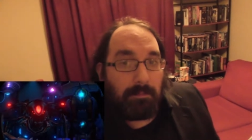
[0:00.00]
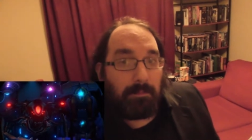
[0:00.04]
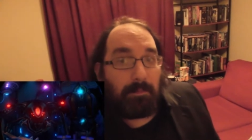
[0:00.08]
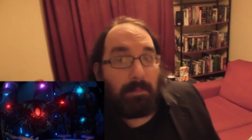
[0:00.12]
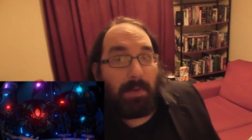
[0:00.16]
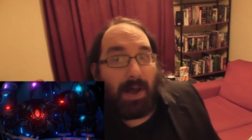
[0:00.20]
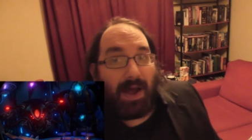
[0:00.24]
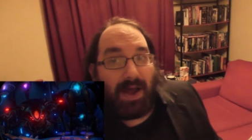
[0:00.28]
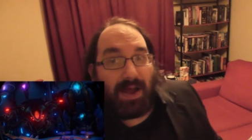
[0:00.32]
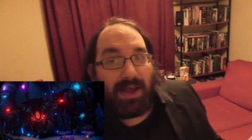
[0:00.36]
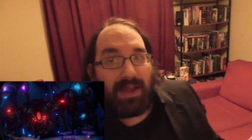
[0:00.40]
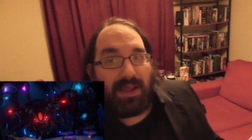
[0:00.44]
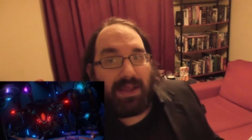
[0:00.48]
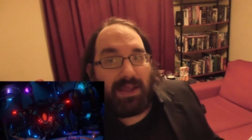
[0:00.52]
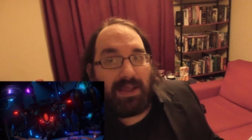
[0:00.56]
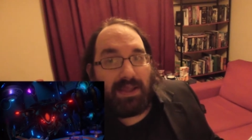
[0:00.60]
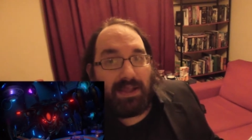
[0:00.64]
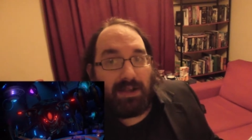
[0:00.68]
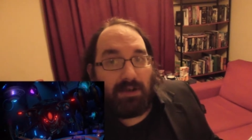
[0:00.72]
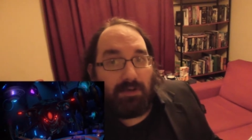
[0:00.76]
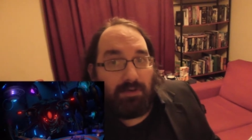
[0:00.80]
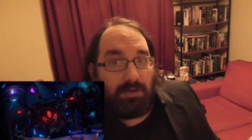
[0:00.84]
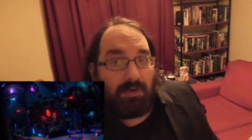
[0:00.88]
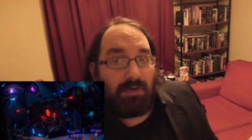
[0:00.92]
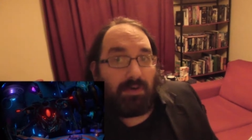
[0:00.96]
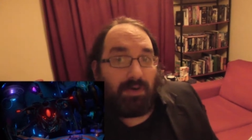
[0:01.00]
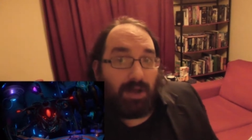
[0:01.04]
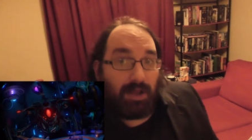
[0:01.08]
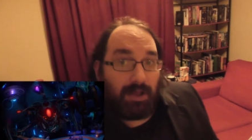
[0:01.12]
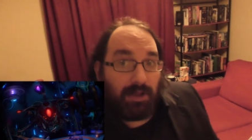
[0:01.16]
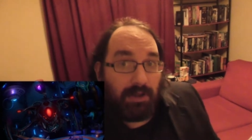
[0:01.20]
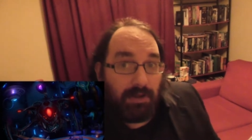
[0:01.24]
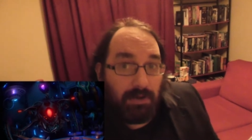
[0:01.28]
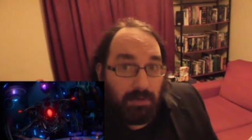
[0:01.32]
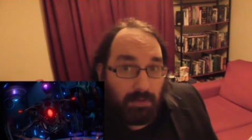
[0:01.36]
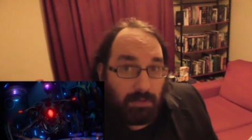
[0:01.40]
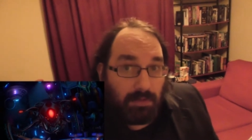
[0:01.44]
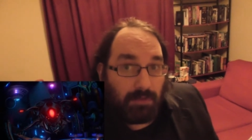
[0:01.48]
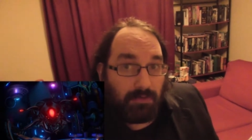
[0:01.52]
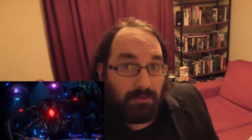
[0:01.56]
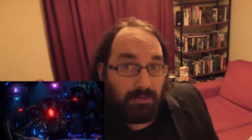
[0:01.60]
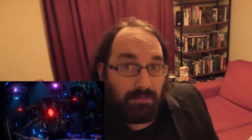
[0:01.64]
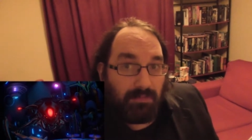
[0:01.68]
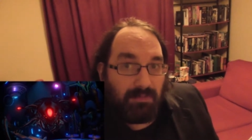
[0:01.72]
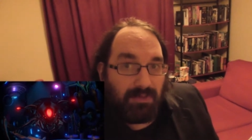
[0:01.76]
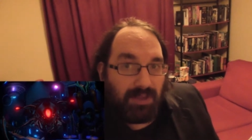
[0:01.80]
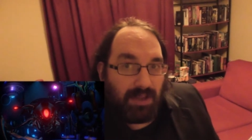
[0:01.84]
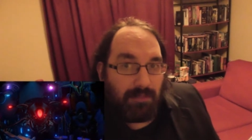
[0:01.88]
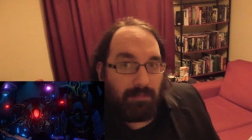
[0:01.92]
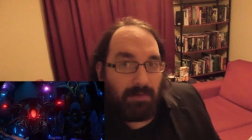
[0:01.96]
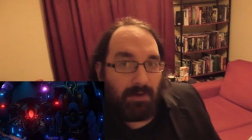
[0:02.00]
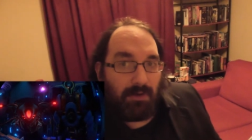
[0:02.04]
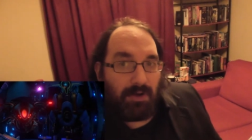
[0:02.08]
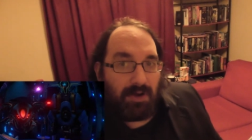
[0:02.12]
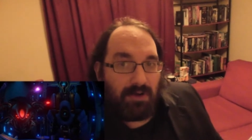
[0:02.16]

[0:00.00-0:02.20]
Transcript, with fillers: but it looked like an awesome demo.